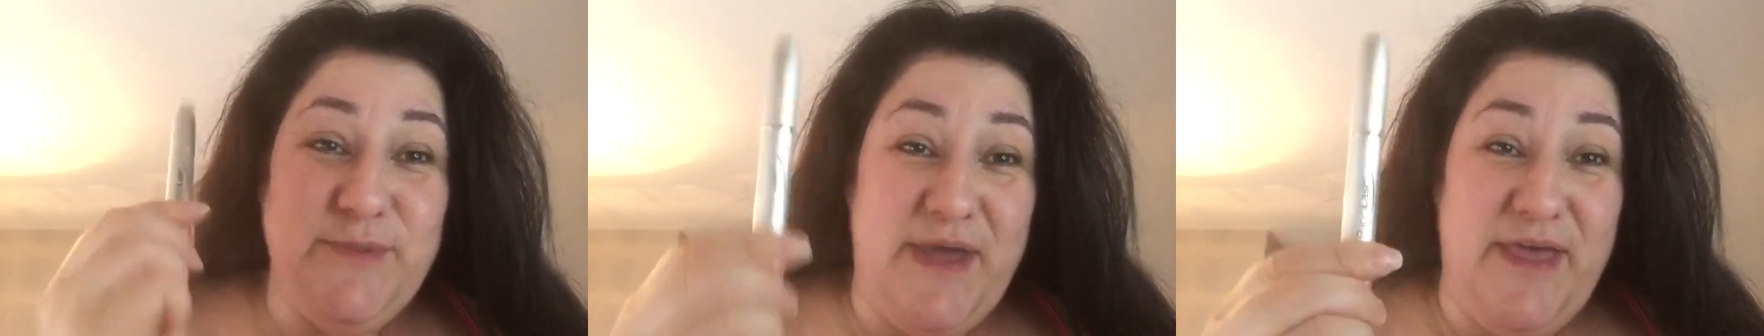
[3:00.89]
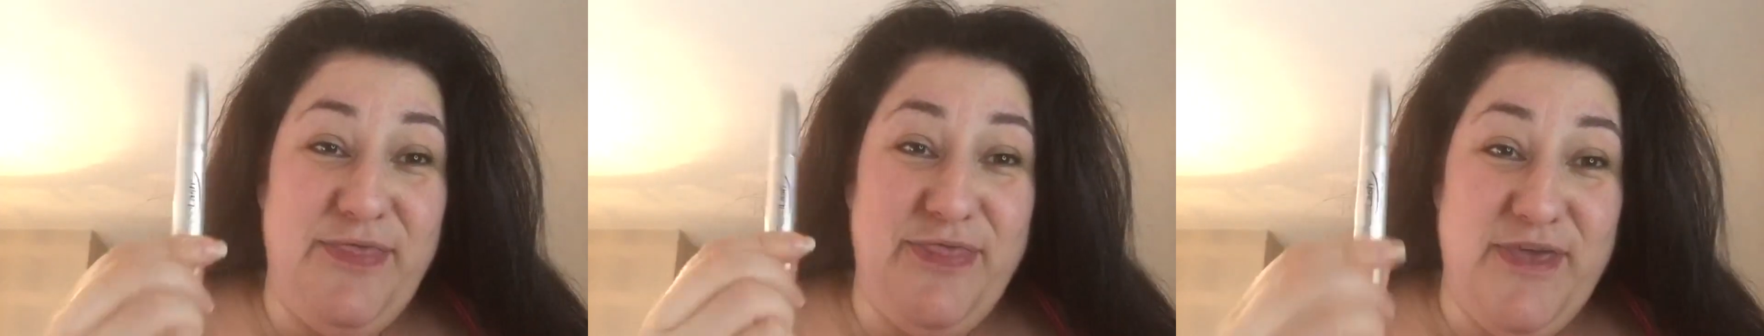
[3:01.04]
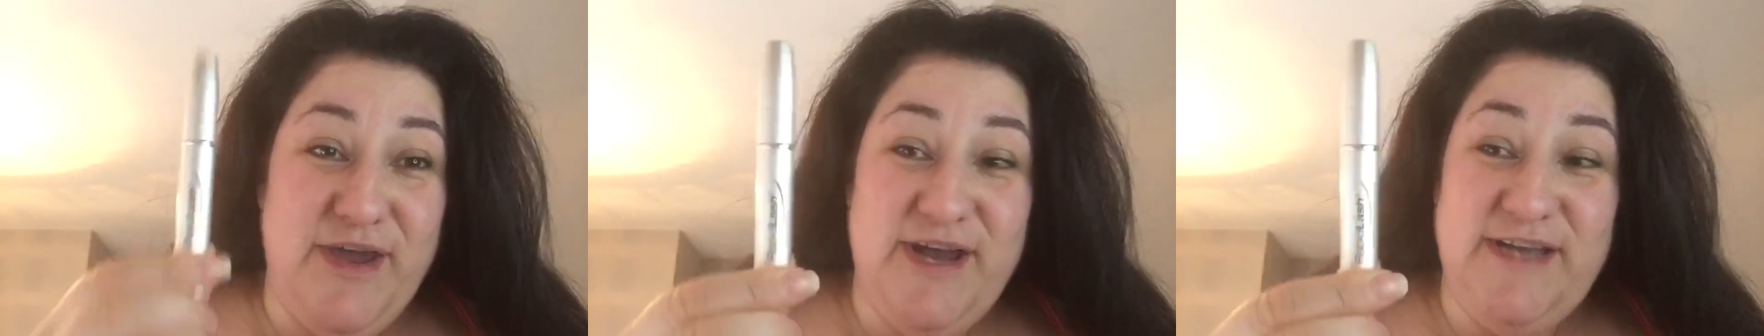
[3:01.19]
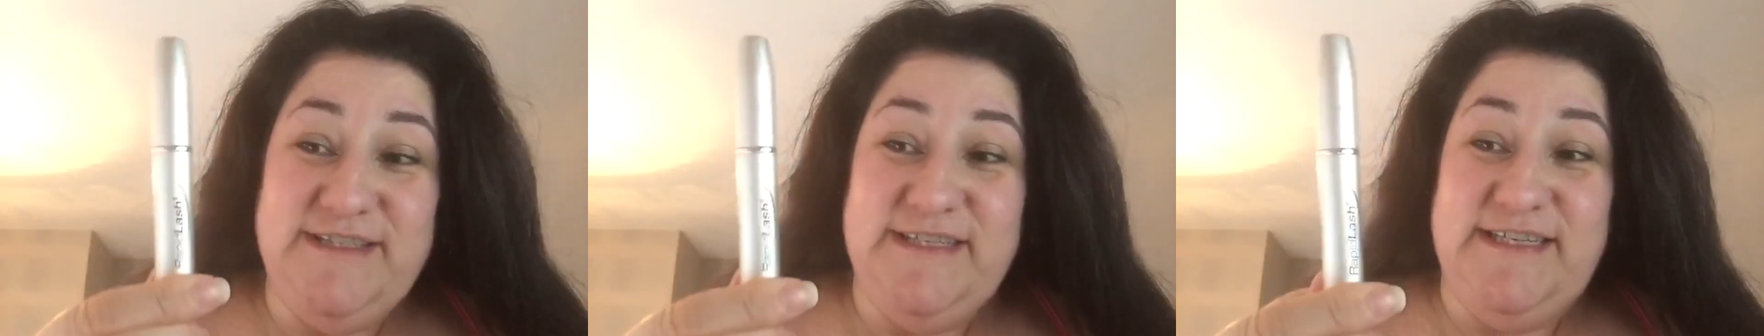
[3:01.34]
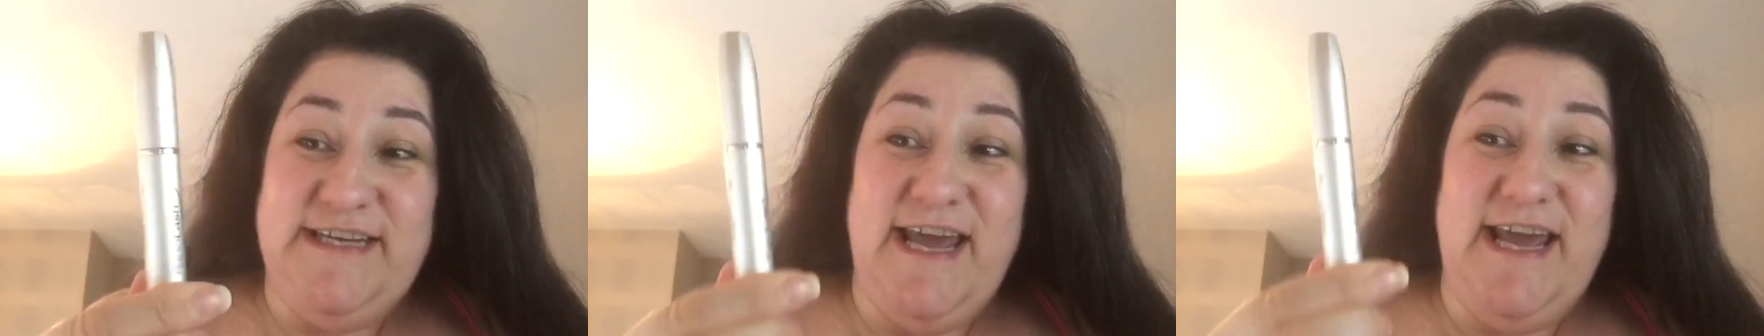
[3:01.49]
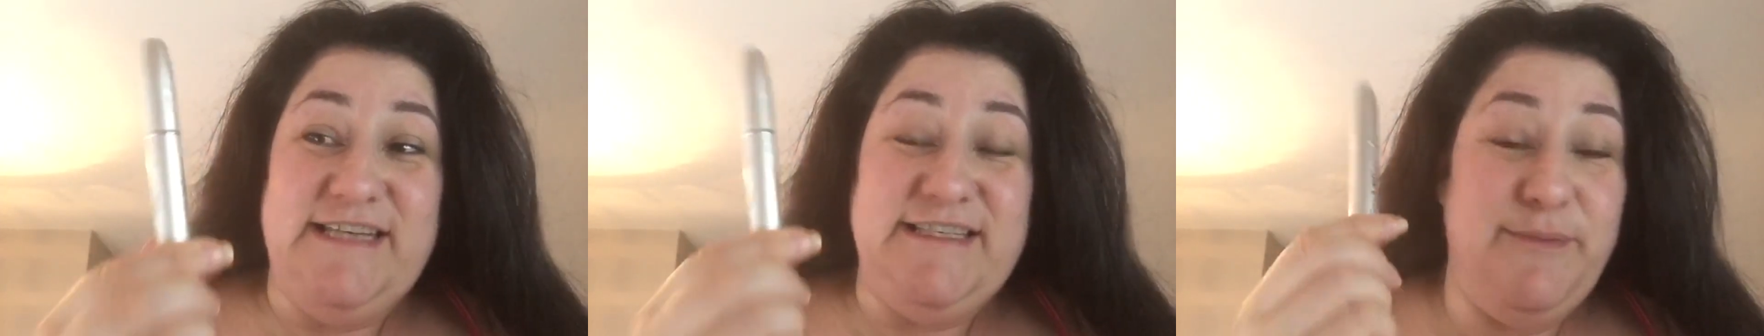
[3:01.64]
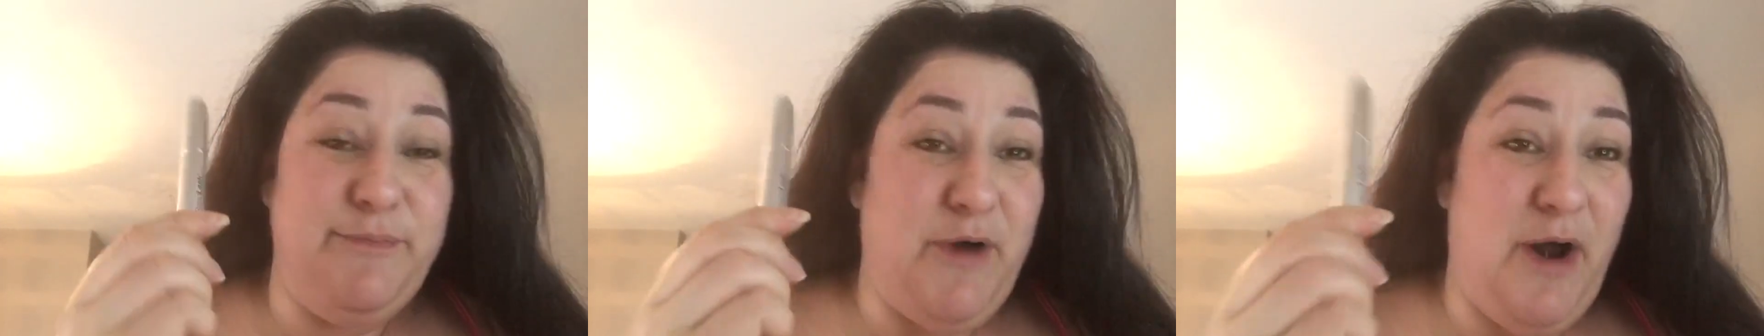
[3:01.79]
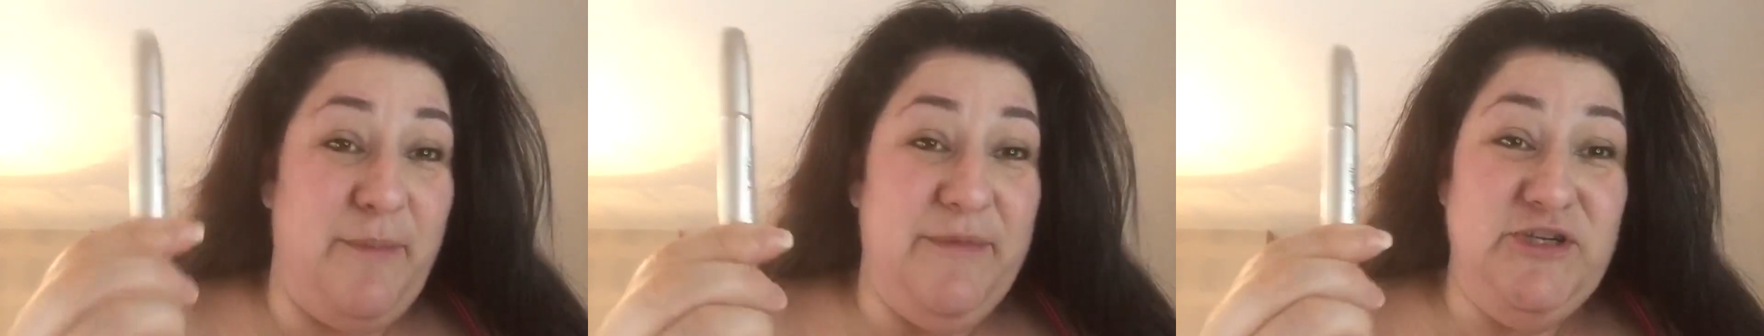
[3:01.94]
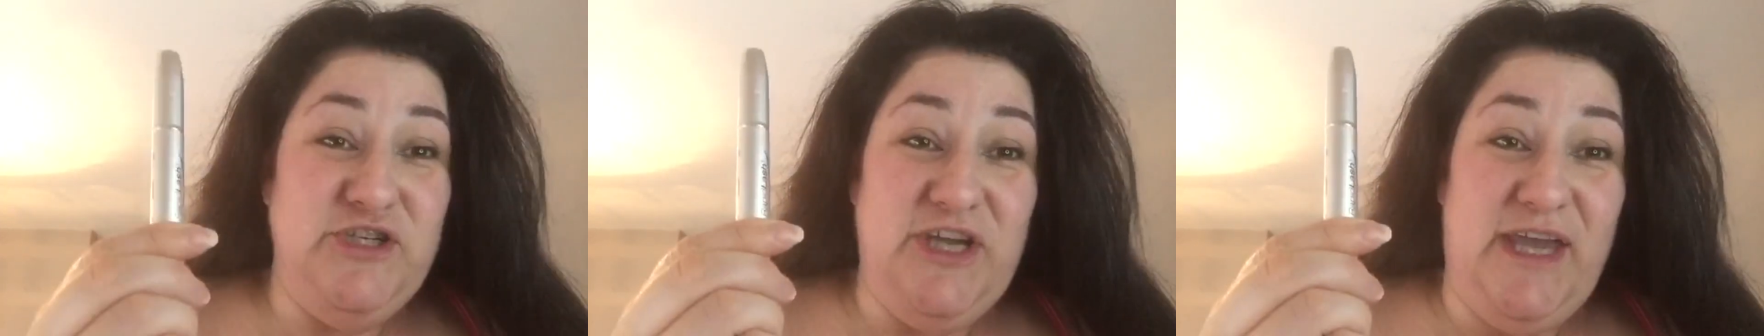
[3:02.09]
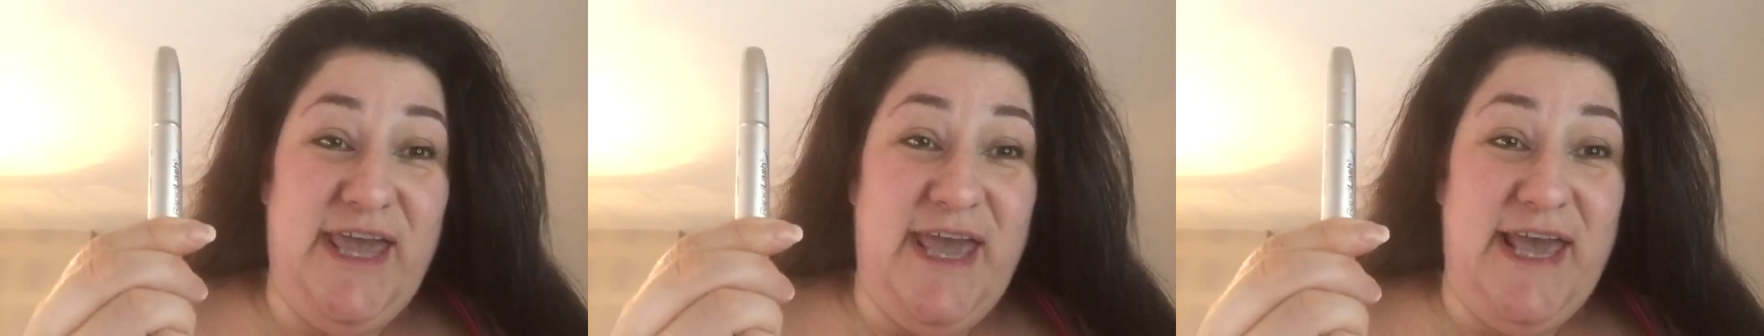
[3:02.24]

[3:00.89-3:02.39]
within 30 days, I promise you